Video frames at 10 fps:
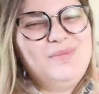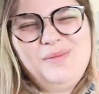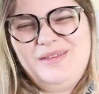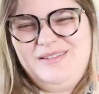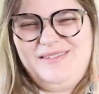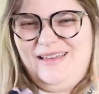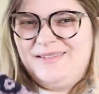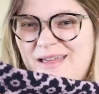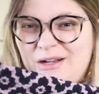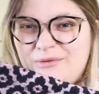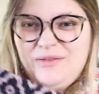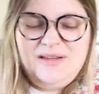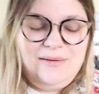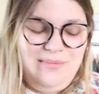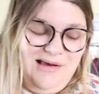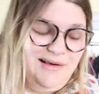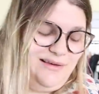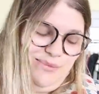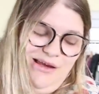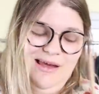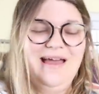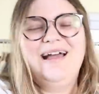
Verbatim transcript: Maybe just like 10 or 15 bucks, but